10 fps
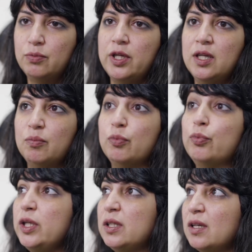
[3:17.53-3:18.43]
We
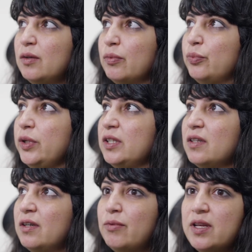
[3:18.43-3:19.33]

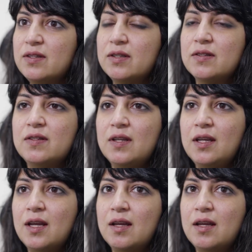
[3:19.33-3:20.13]
did a residency